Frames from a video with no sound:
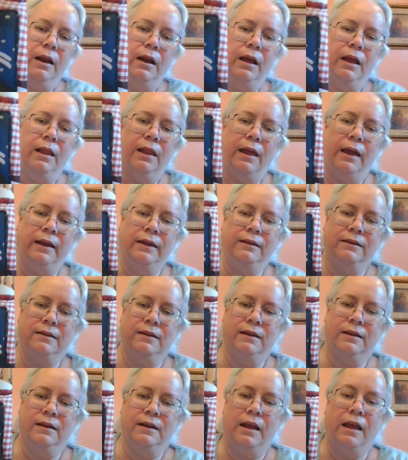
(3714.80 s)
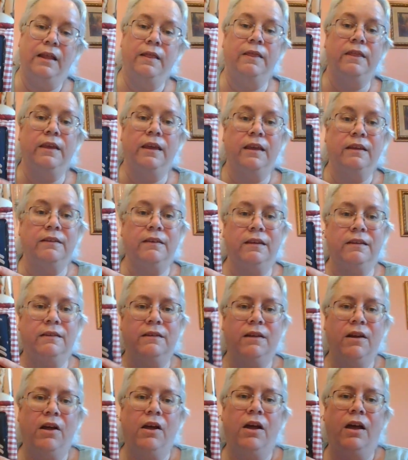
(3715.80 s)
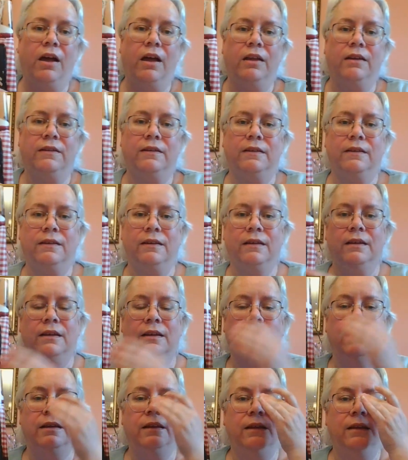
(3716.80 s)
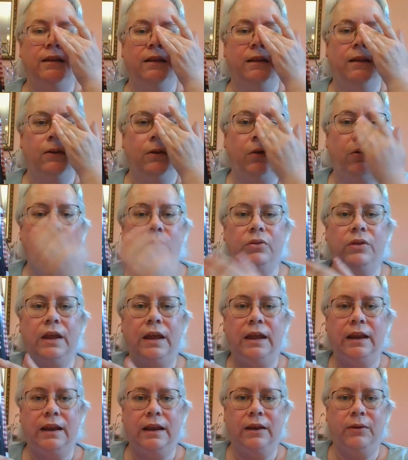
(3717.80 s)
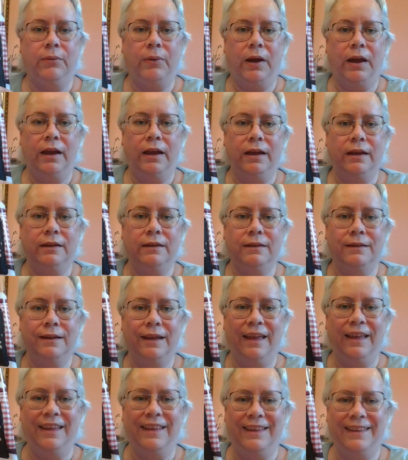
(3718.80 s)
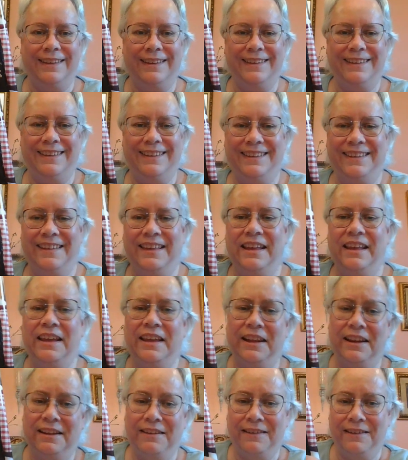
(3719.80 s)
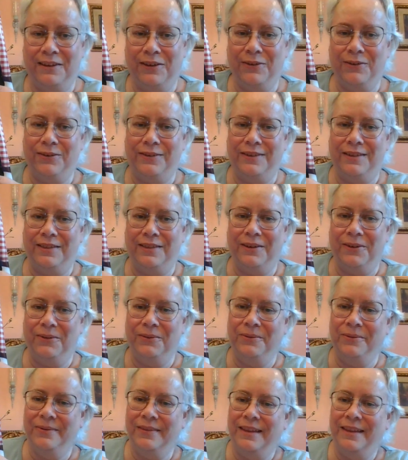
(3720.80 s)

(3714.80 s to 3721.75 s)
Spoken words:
I liked it. And this is not old lady, right? It is cutesy though.